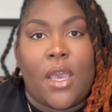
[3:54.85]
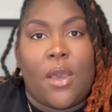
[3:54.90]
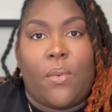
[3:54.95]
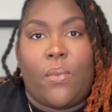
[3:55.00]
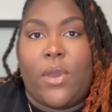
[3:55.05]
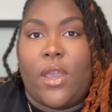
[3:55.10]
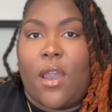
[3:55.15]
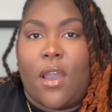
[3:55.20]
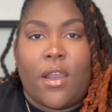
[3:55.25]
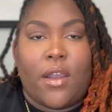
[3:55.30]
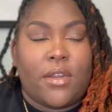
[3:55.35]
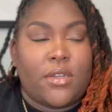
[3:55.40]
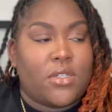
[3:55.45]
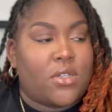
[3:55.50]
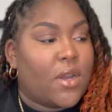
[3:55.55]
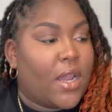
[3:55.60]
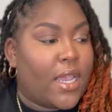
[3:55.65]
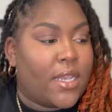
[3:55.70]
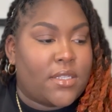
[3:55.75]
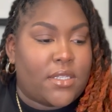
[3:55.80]
We aren't
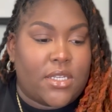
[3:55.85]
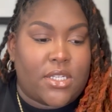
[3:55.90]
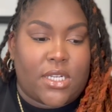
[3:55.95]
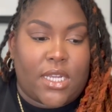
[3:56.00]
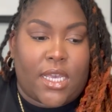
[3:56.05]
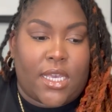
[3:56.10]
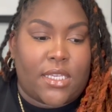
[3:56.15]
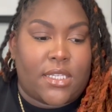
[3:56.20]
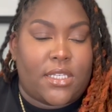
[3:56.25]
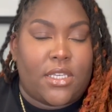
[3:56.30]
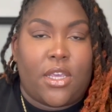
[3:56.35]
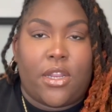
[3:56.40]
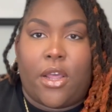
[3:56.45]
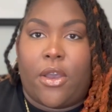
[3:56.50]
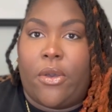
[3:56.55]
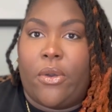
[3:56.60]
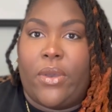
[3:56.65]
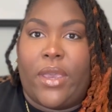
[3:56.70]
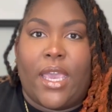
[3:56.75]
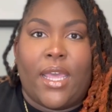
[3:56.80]
trying to just,
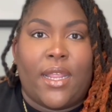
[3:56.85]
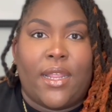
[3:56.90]
get